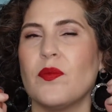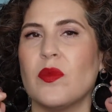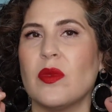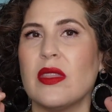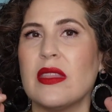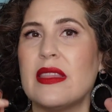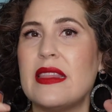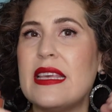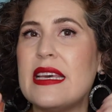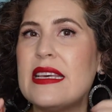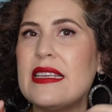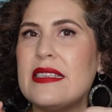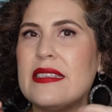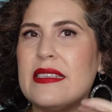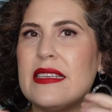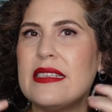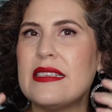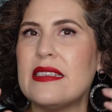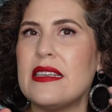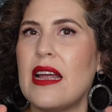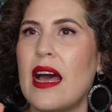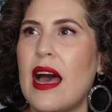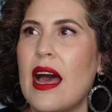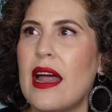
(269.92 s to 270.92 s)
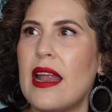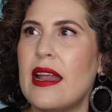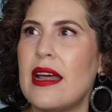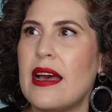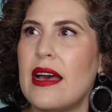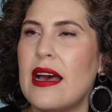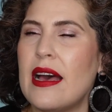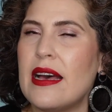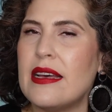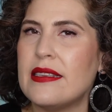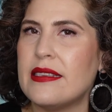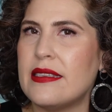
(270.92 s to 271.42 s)
This is not
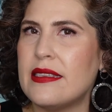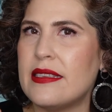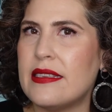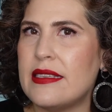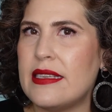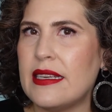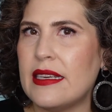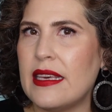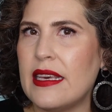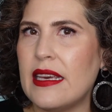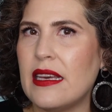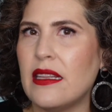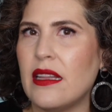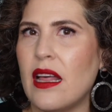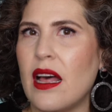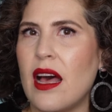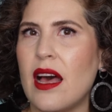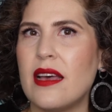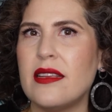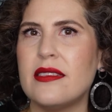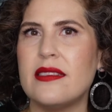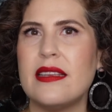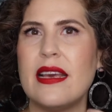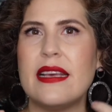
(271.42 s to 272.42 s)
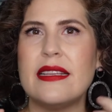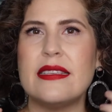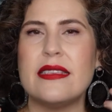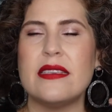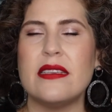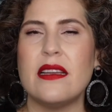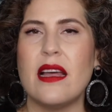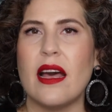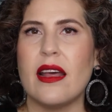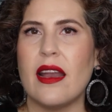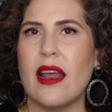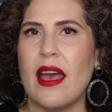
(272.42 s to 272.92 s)
a sticky gloss. It's
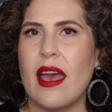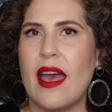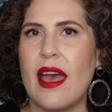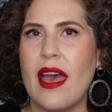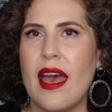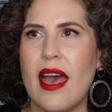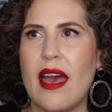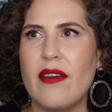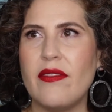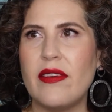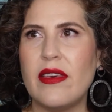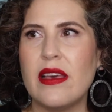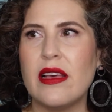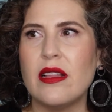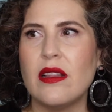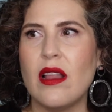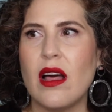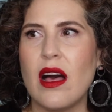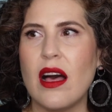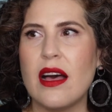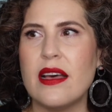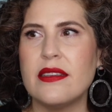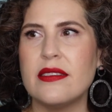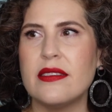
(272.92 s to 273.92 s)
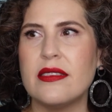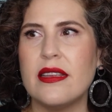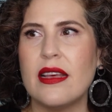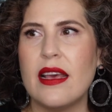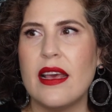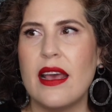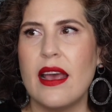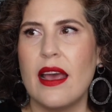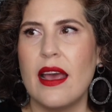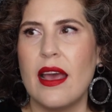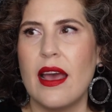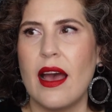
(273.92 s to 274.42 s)
not a heavy gloss.
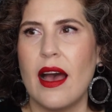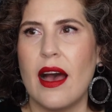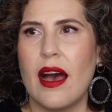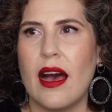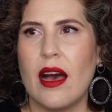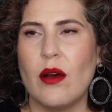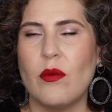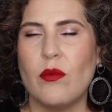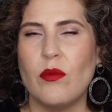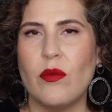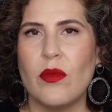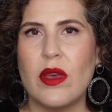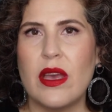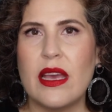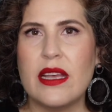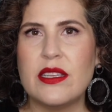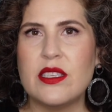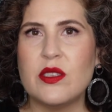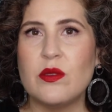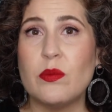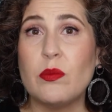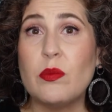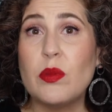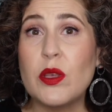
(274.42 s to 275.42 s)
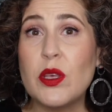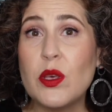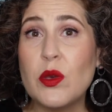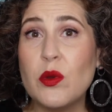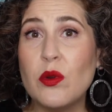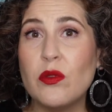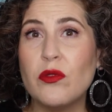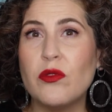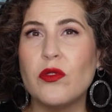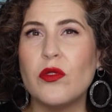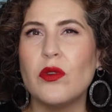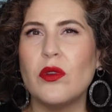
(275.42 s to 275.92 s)
Um, it's
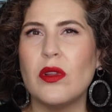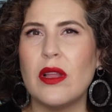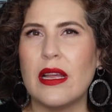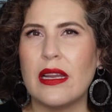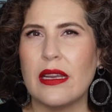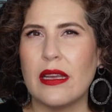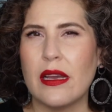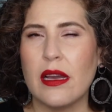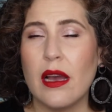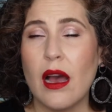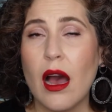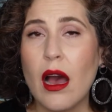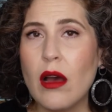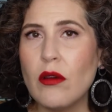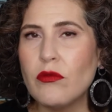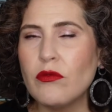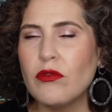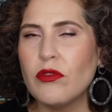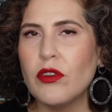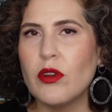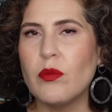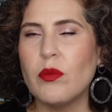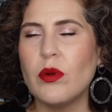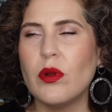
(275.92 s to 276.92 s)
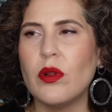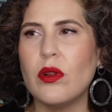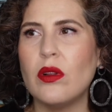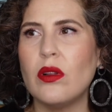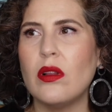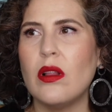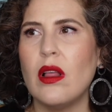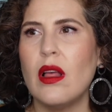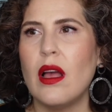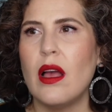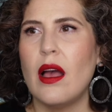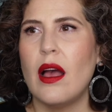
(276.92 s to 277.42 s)
beautiful and
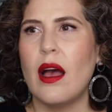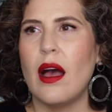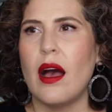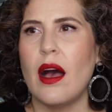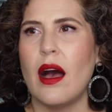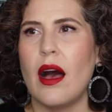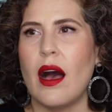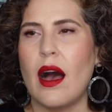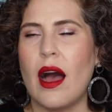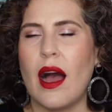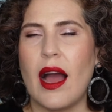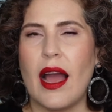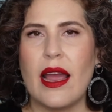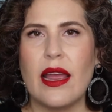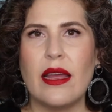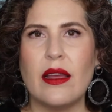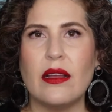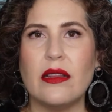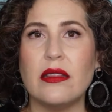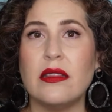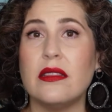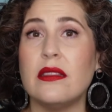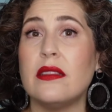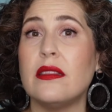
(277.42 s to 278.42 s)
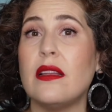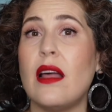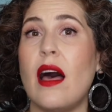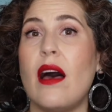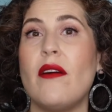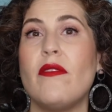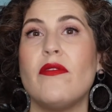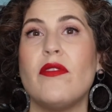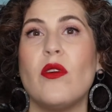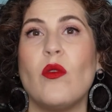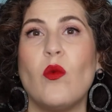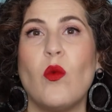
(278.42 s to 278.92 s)
comfortable. I
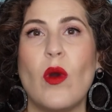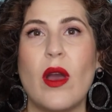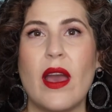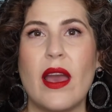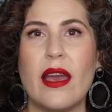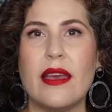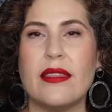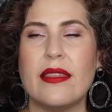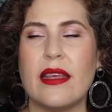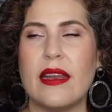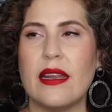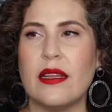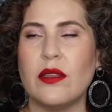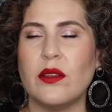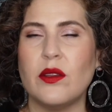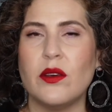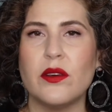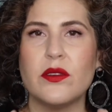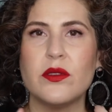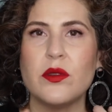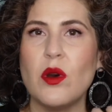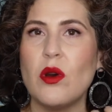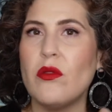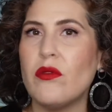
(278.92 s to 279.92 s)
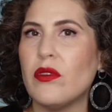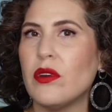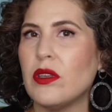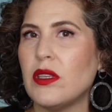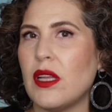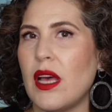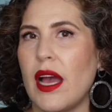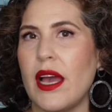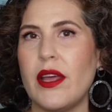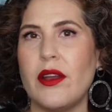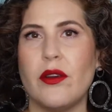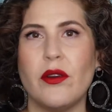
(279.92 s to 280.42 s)
love the way that it looks over
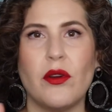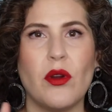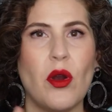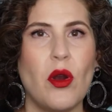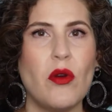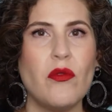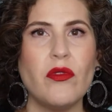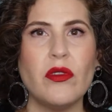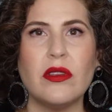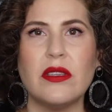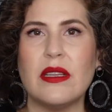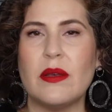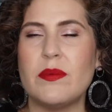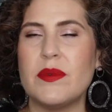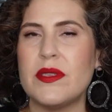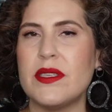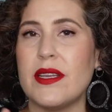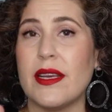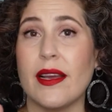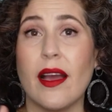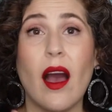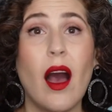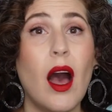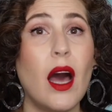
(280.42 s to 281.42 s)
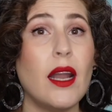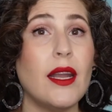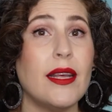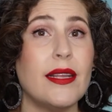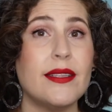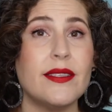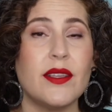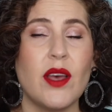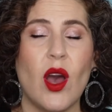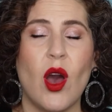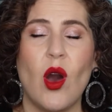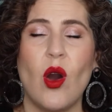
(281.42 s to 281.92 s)
liner, over lipstick on
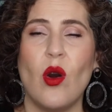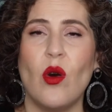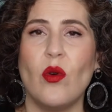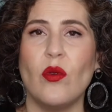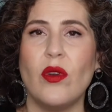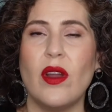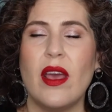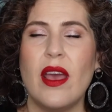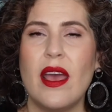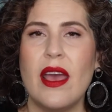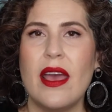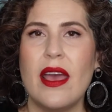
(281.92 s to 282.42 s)
its own.